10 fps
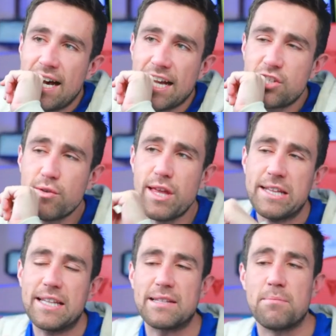I do
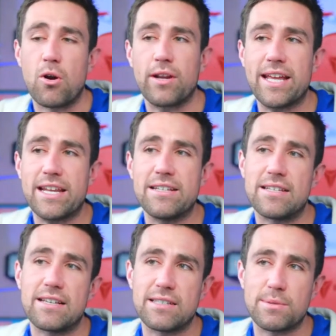think that the market
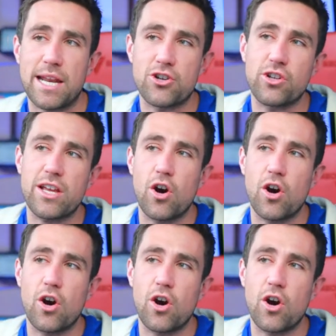is substantially